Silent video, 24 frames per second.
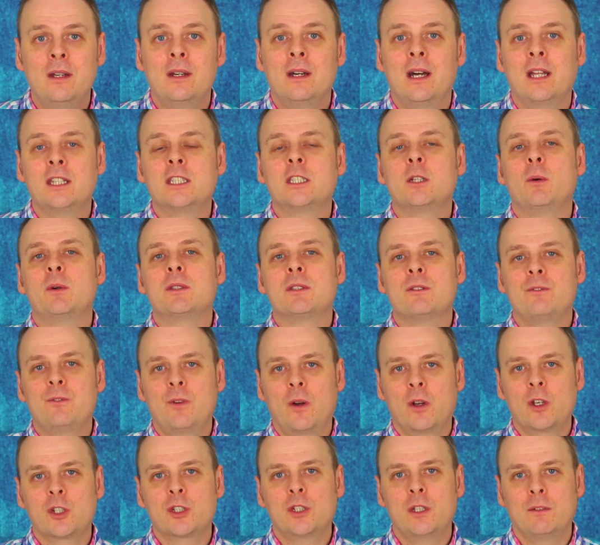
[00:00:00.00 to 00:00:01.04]
and so is a
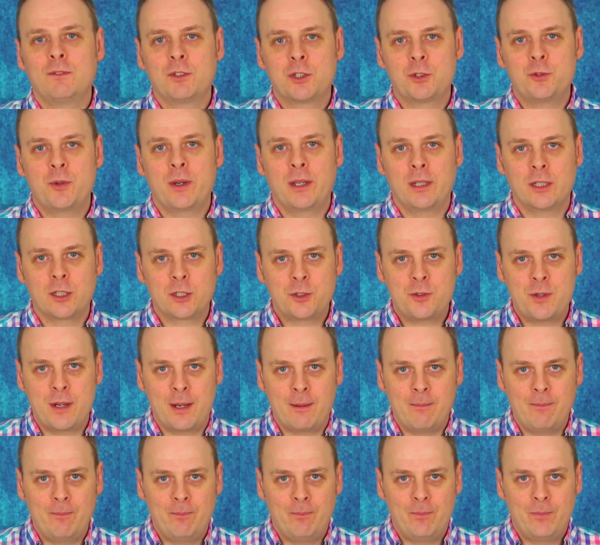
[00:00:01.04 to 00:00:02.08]
function of
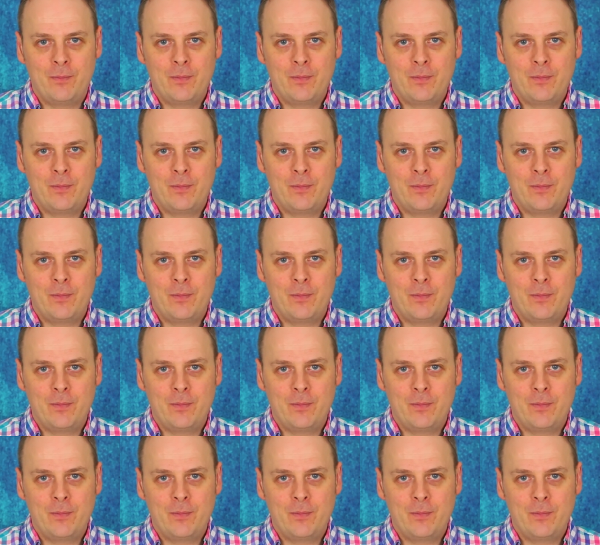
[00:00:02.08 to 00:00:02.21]
string.